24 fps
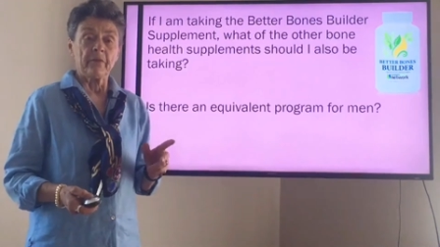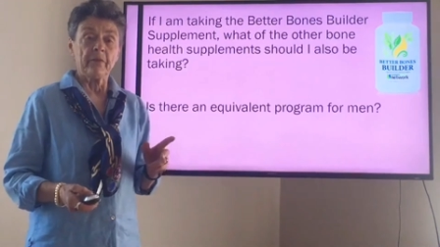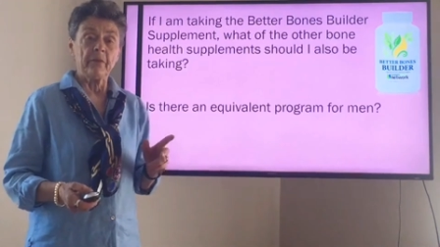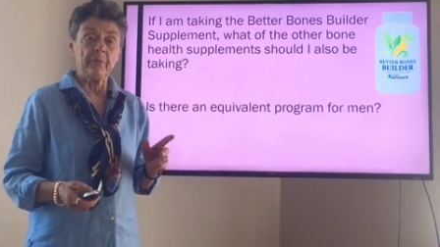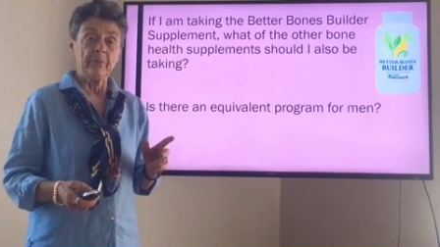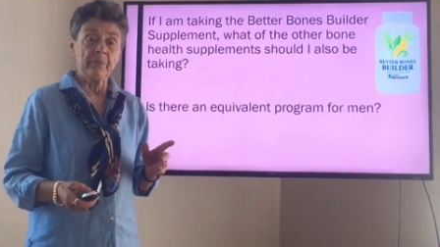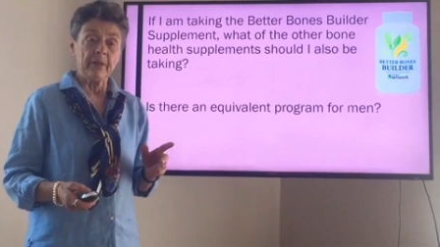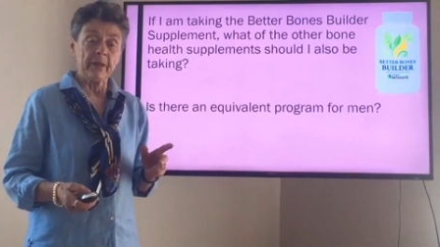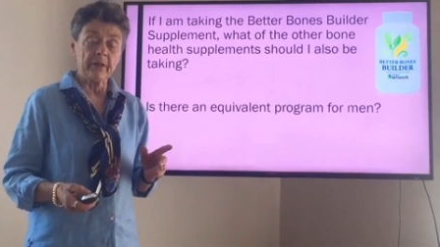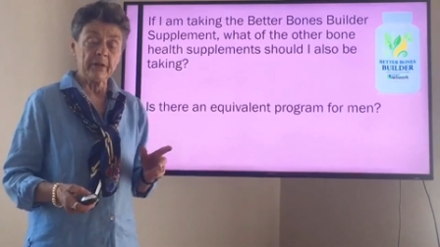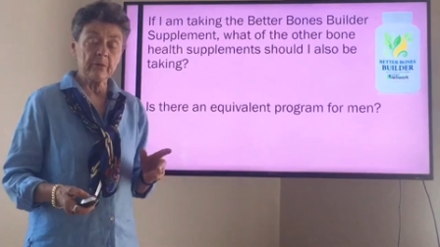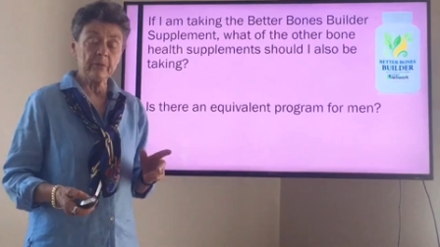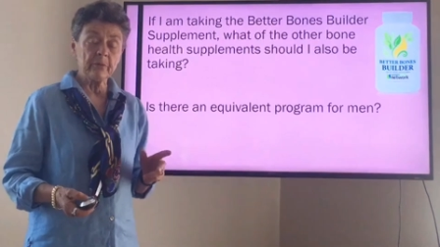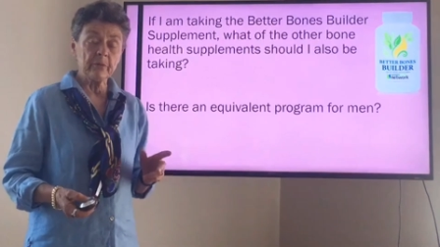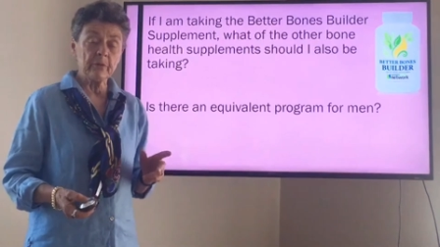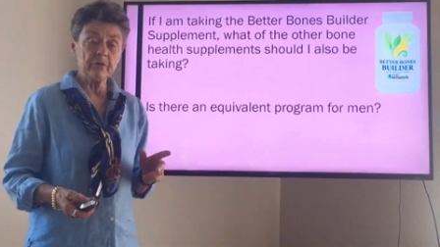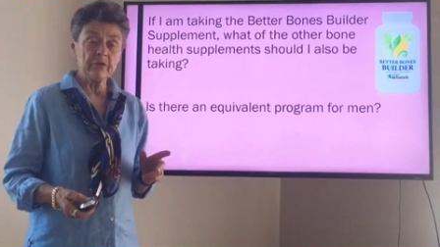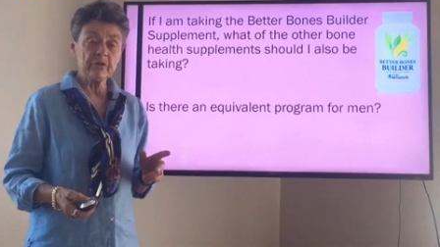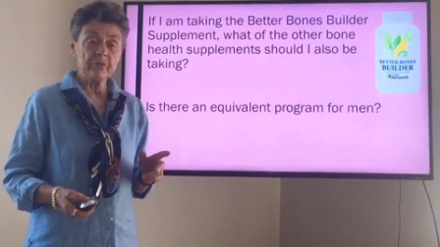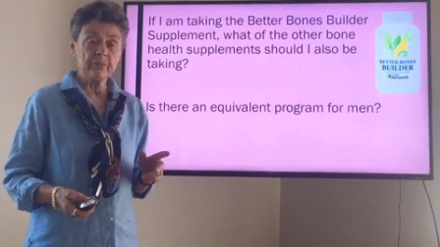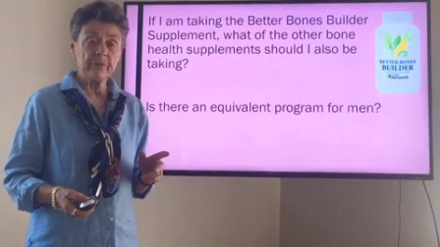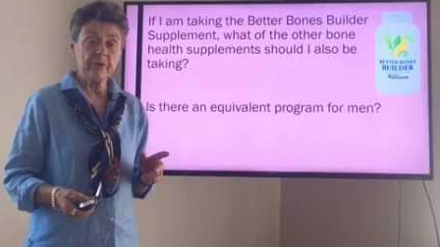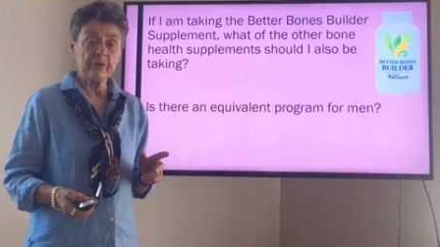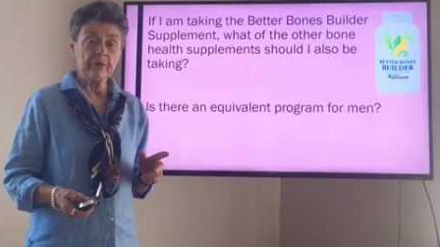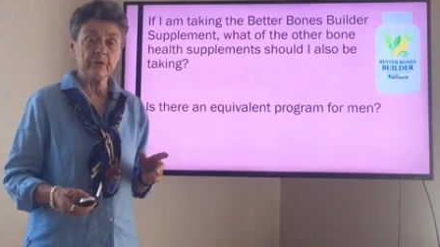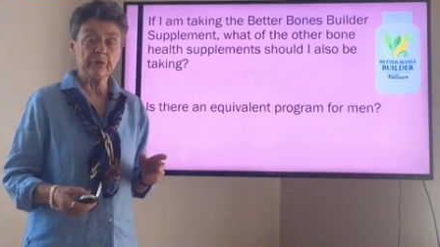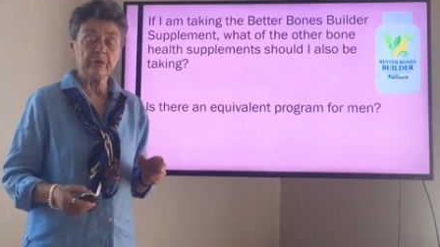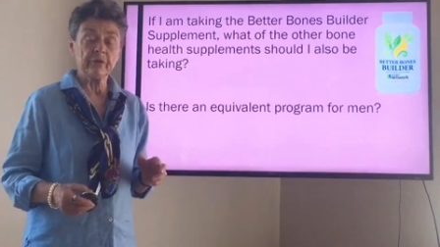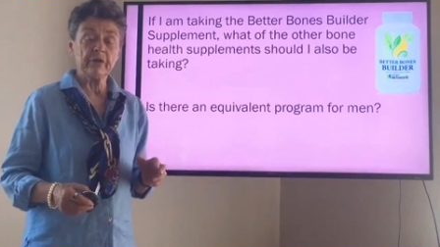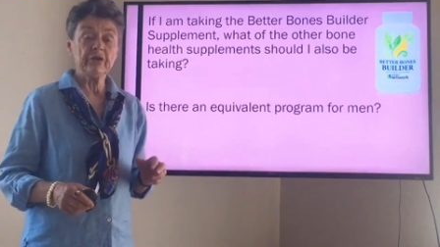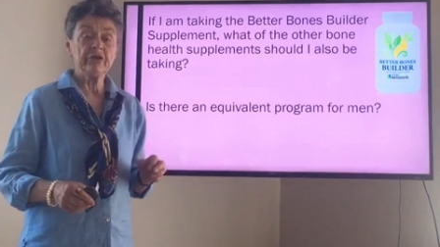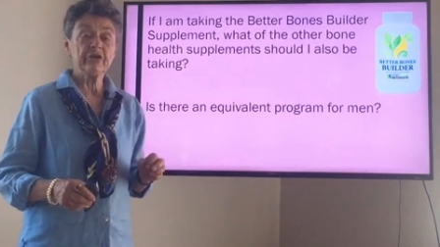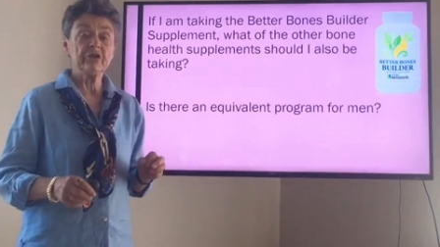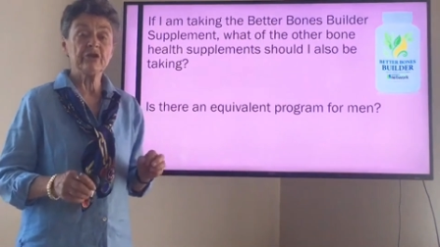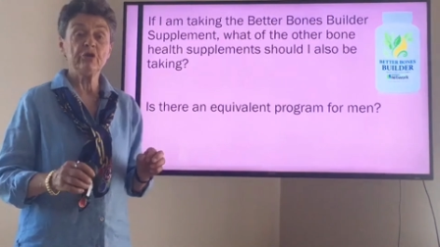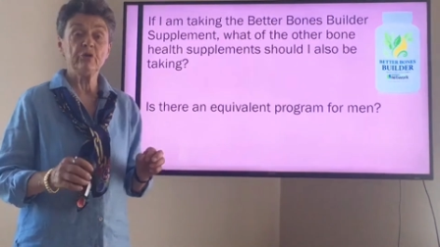The Better Bones Builder
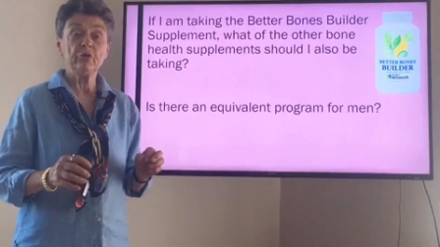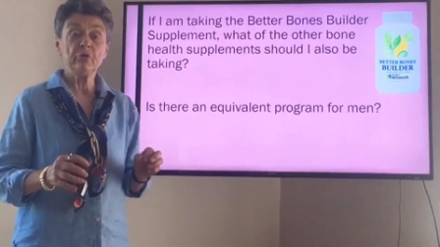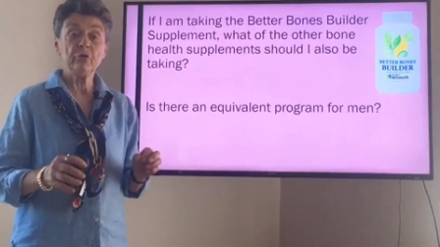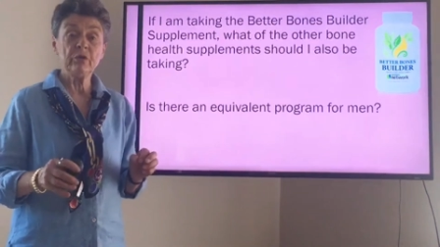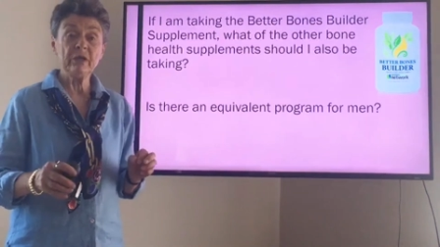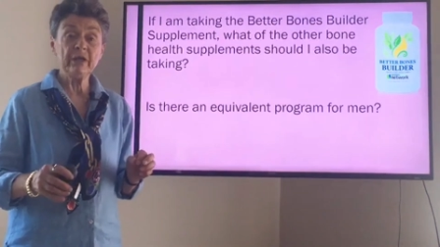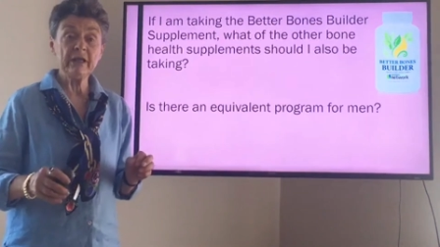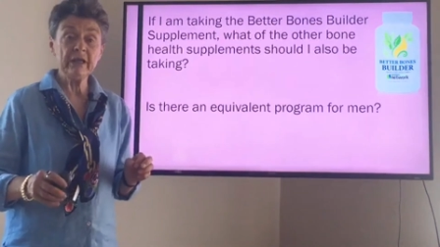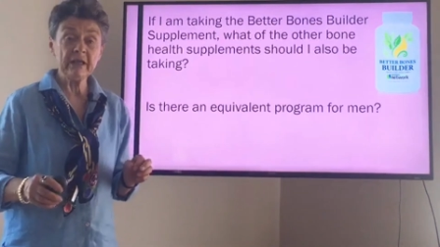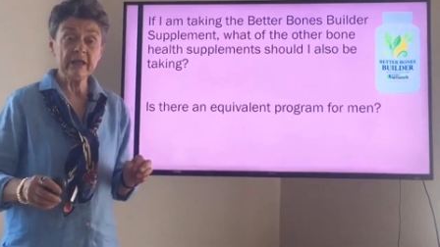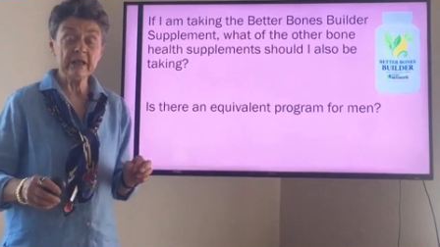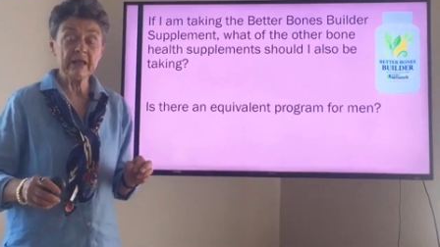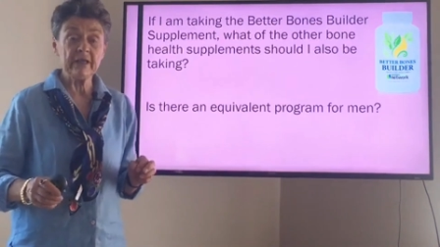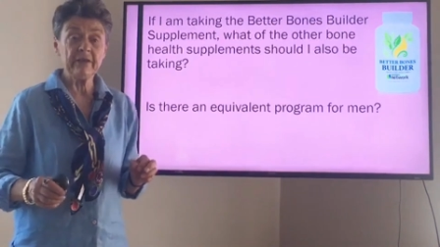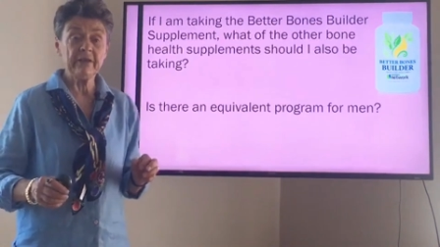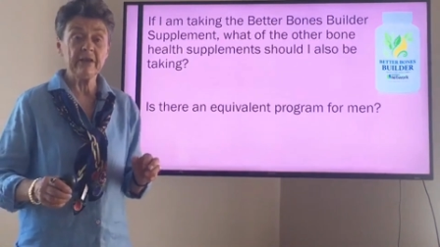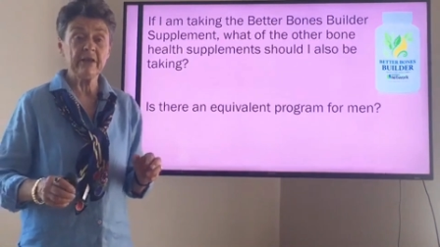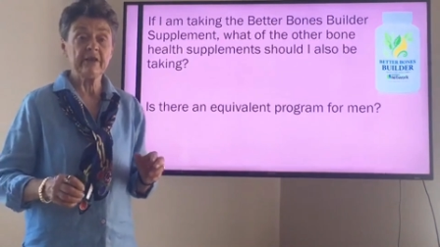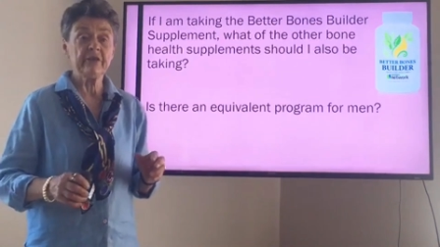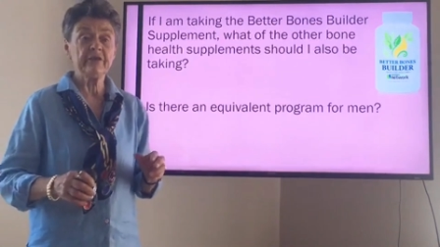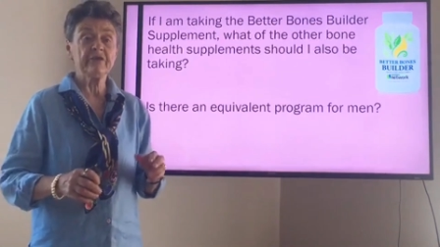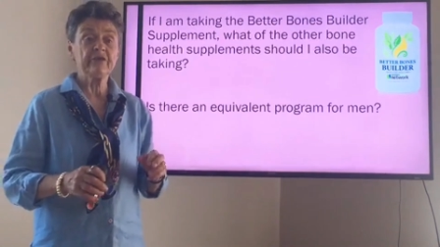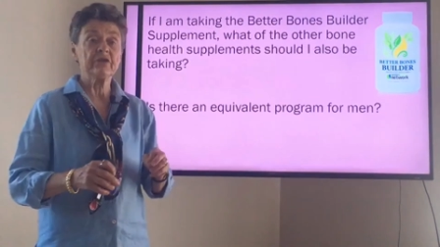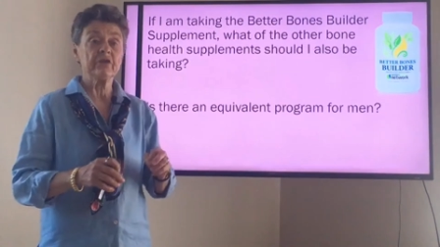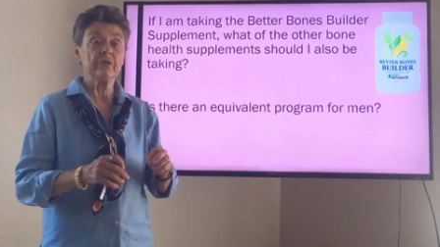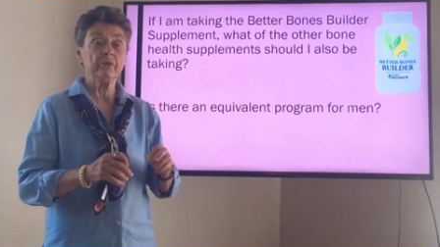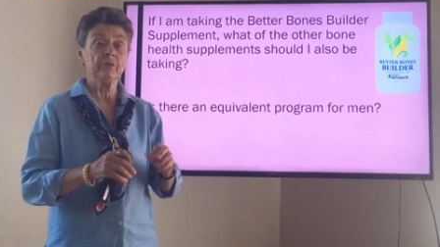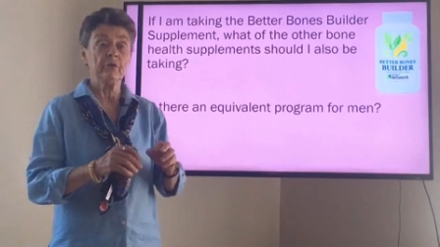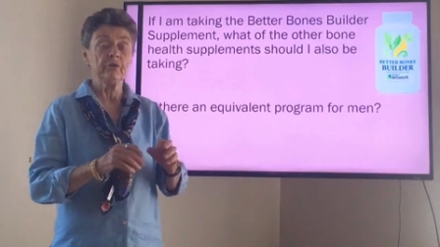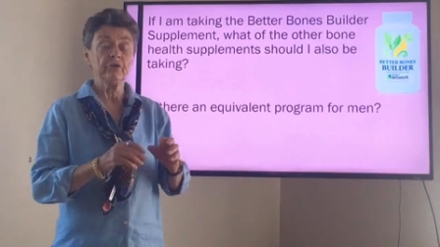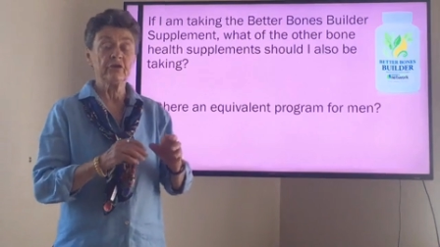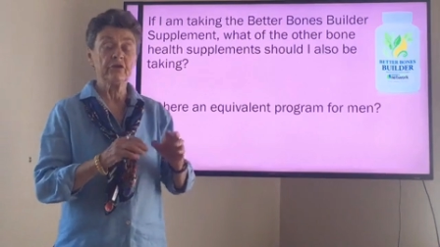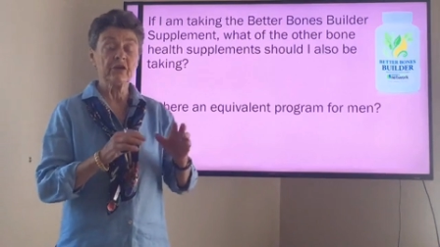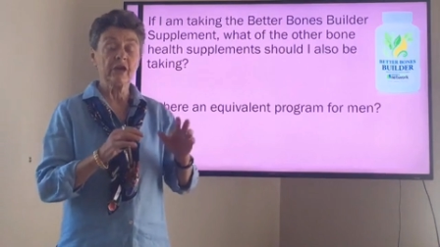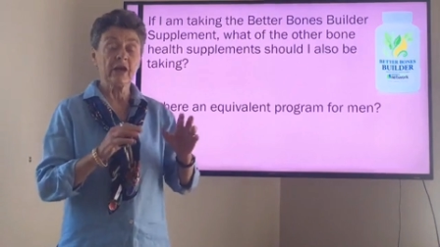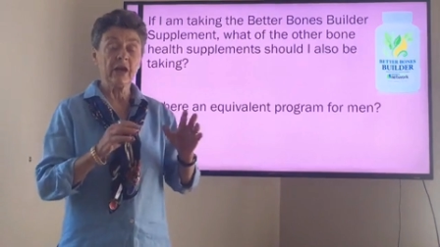is unique in that it's the
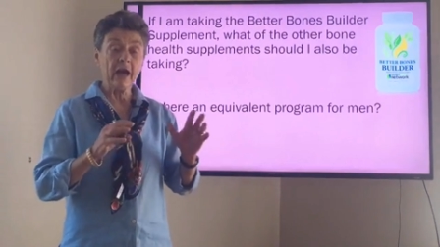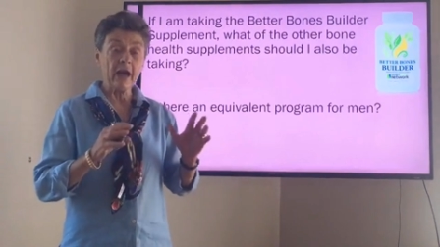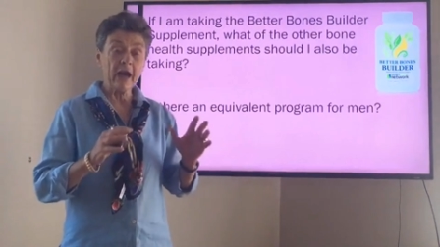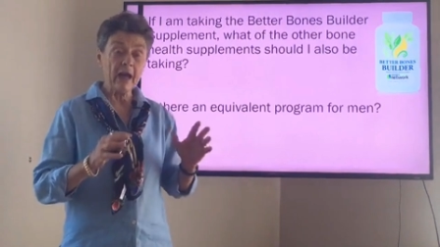most